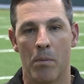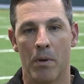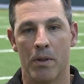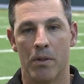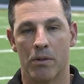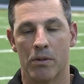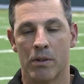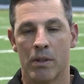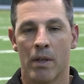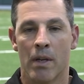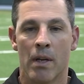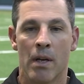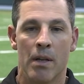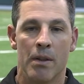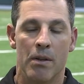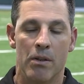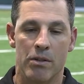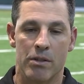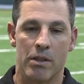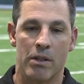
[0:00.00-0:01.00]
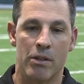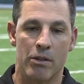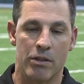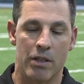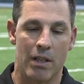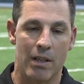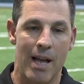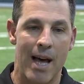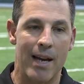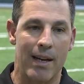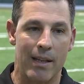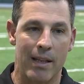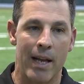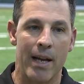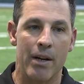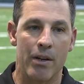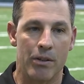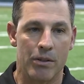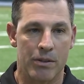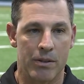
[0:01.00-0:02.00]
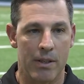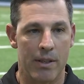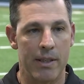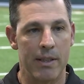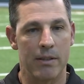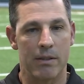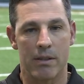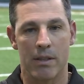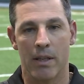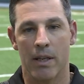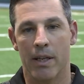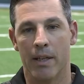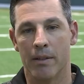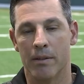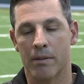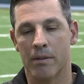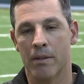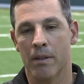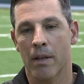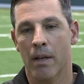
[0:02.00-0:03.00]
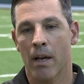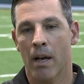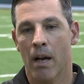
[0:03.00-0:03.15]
but there's a lot of layers to these things